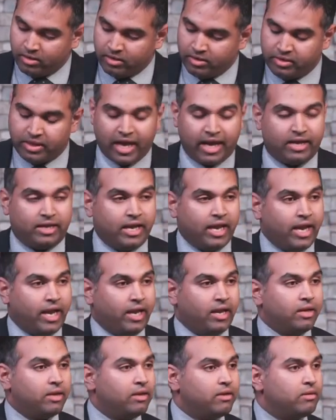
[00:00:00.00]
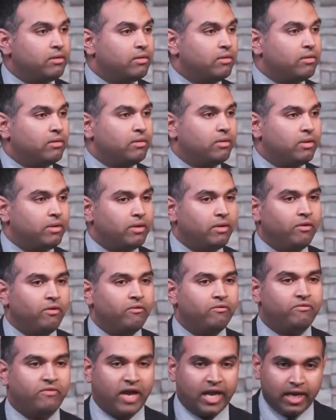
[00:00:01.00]
that day
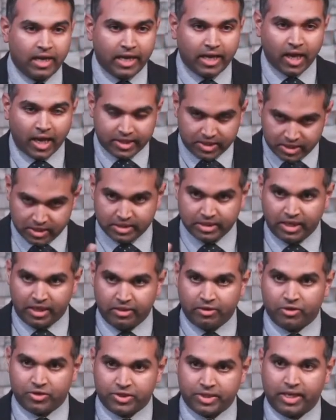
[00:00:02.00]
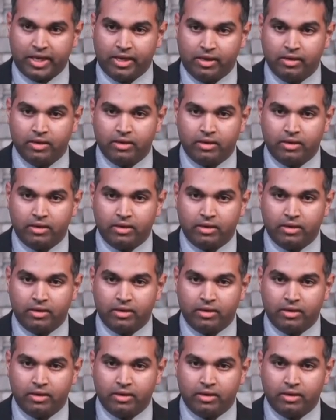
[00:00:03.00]
finally got to see their sin.